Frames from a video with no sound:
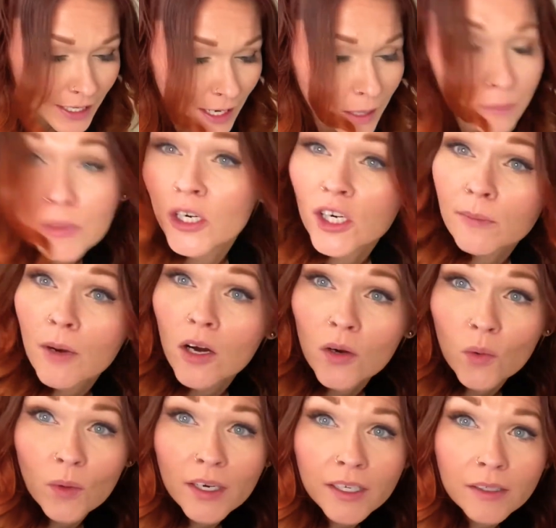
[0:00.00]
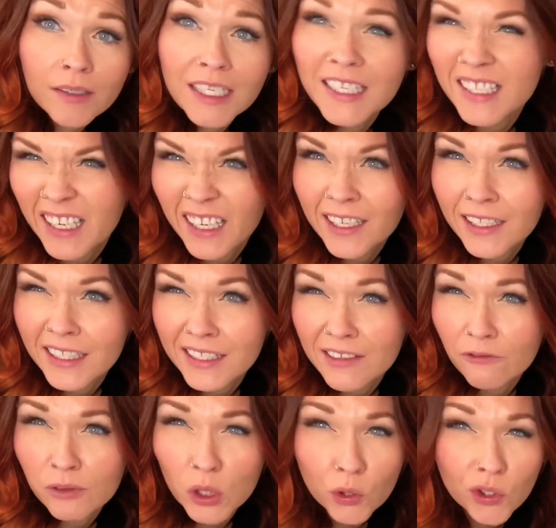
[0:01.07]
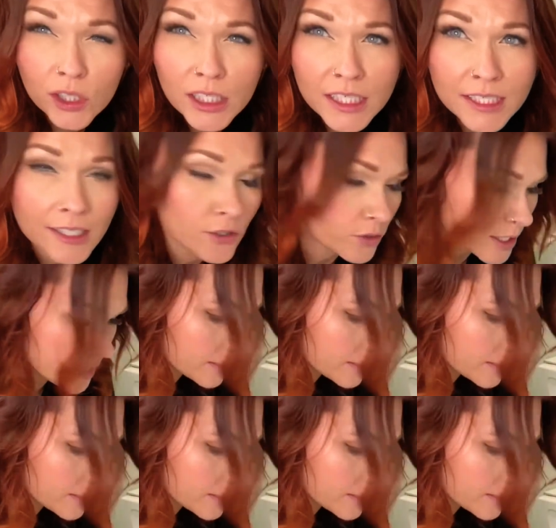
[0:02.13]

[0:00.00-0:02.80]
bergamot one because I kind of like the florally citrus.